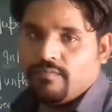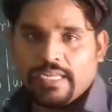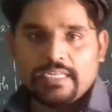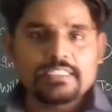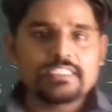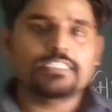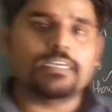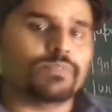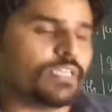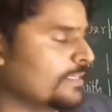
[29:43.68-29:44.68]
When
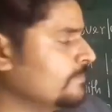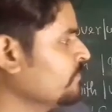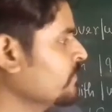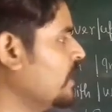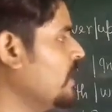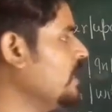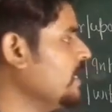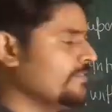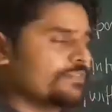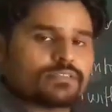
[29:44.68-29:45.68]
something
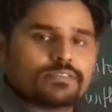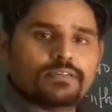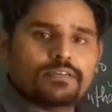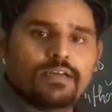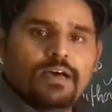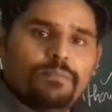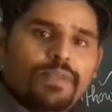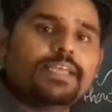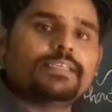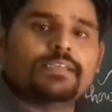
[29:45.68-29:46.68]
leaves a
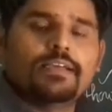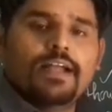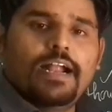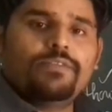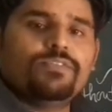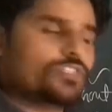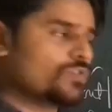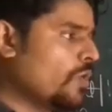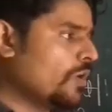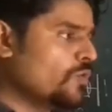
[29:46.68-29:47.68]
place and we
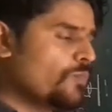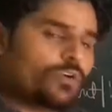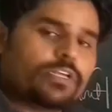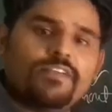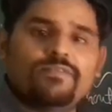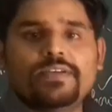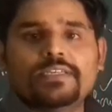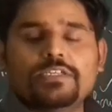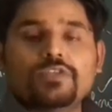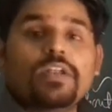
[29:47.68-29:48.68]
just want to put an
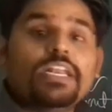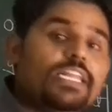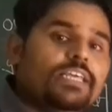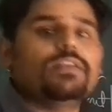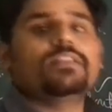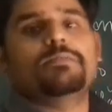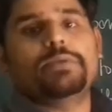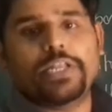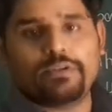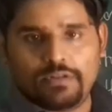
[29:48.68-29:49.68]
emphasis on leaving that
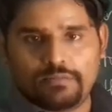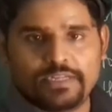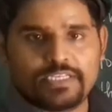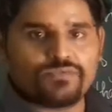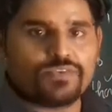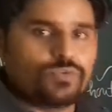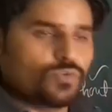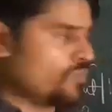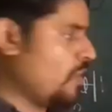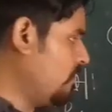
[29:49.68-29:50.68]
particular place, we
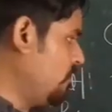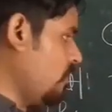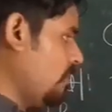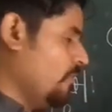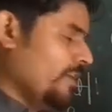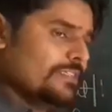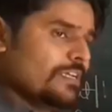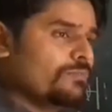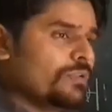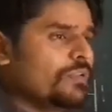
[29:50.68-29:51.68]
use what? From. For
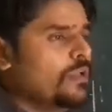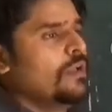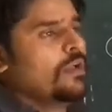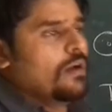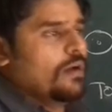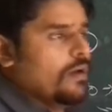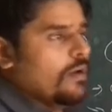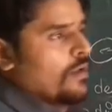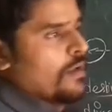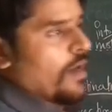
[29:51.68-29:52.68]
example,
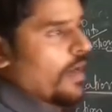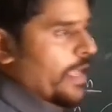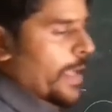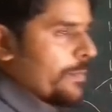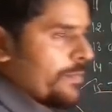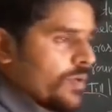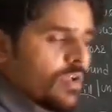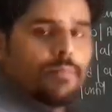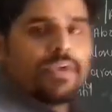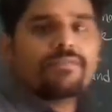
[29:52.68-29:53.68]
I am
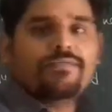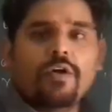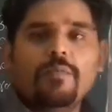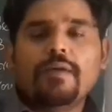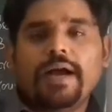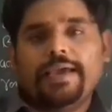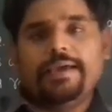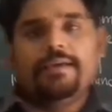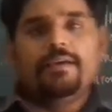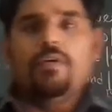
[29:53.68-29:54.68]
coming from my
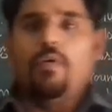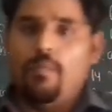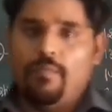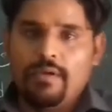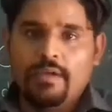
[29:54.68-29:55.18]
home